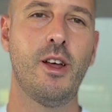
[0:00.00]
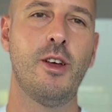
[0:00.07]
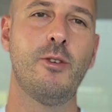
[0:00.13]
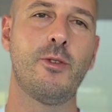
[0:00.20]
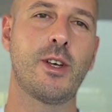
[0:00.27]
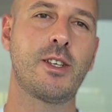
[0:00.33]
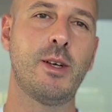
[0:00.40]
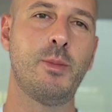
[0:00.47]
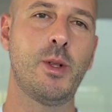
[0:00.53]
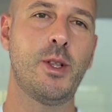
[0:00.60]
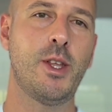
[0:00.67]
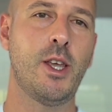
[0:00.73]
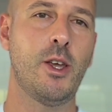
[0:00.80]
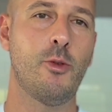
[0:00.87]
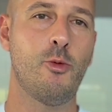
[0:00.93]
For example,
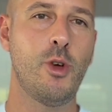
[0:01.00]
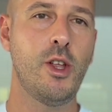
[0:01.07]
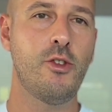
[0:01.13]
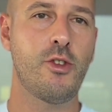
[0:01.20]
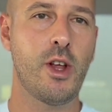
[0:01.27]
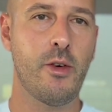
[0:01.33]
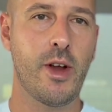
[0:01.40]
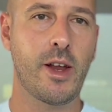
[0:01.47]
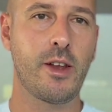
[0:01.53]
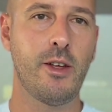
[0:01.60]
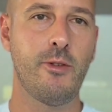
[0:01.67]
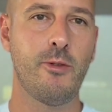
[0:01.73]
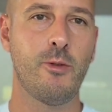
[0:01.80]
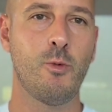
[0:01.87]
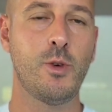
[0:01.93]
the REACH
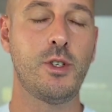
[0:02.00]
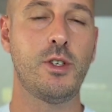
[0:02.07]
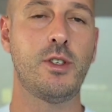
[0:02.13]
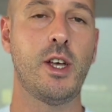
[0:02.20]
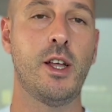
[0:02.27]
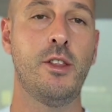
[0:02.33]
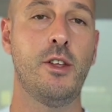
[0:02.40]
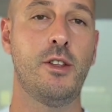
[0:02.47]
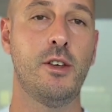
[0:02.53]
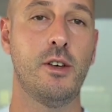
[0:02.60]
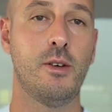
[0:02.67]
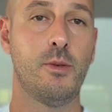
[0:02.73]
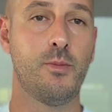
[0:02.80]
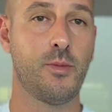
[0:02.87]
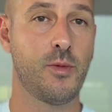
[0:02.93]
directive, which is under
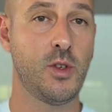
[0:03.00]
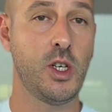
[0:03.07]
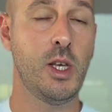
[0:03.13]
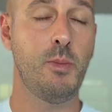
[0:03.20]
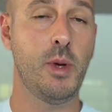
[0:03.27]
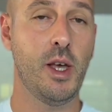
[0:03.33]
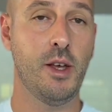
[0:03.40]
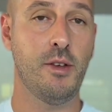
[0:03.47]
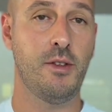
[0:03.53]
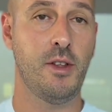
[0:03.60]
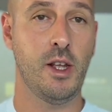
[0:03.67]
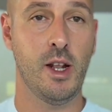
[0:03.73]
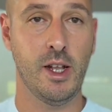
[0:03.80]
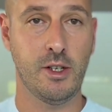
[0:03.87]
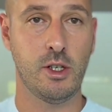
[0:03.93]
the
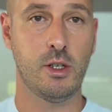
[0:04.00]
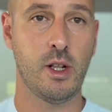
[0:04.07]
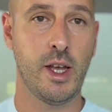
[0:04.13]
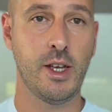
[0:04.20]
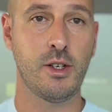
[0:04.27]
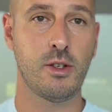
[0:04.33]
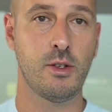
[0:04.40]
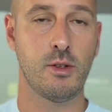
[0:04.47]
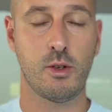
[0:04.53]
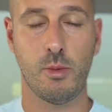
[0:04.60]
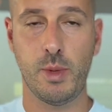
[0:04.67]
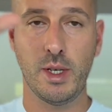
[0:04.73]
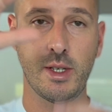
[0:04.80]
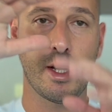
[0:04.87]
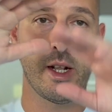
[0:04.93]
GPSD legislation, so
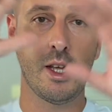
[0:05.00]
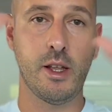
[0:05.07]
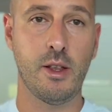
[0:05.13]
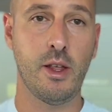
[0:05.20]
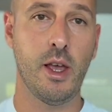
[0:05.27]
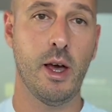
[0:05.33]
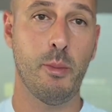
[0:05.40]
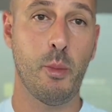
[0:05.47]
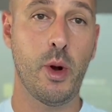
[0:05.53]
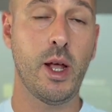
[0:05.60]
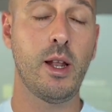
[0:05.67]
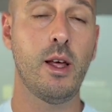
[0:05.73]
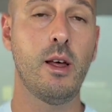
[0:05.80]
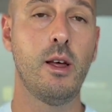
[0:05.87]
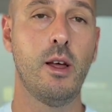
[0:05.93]
basically the
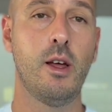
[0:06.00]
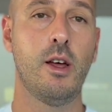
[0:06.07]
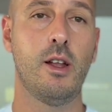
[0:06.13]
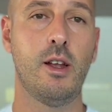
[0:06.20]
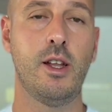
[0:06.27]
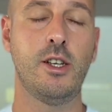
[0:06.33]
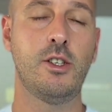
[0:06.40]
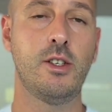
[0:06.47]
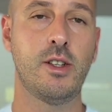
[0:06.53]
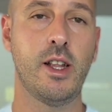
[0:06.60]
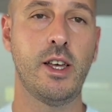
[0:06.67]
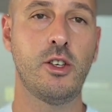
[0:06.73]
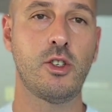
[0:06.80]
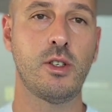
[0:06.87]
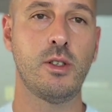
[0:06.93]
umbrella
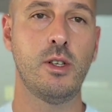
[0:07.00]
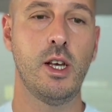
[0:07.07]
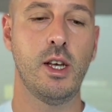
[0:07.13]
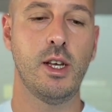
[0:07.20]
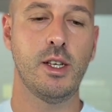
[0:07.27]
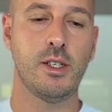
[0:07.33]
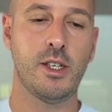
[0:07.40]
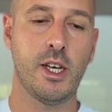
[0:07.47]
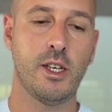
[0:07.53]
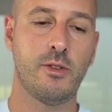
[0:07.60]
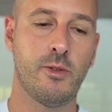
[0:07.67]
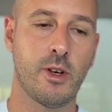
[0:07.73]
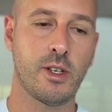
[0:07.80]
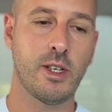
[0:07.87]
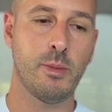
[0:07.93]
legislation, says,
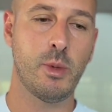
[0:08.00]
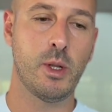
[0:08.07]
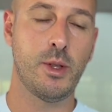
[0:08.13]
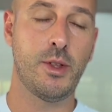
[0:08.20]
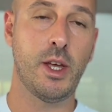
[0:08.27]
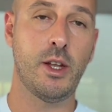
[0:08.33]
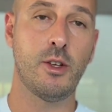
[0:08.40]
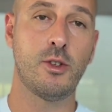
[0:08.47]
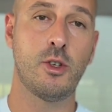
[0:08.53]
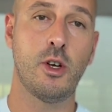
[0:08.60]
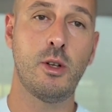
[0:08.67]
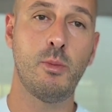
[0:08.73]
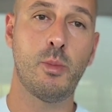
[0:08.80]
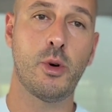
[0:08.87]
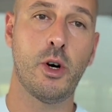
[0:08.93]
for example, that a
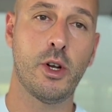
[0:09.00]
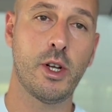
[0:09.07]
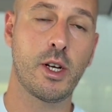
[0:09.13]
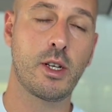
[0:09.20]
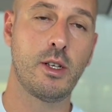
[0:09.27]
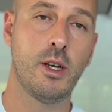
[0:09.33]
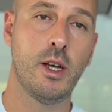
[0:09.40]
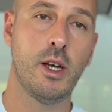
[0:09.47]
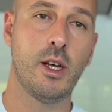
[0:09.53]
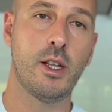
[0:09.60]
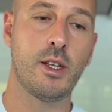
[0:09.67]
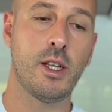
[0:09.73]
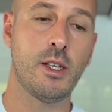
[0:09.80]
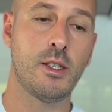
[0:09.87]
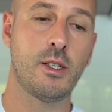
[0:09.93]
certain product
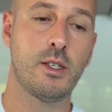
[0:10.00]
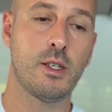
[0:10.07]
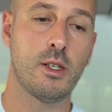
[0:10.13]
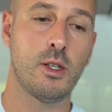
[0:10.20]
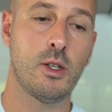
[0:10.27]
is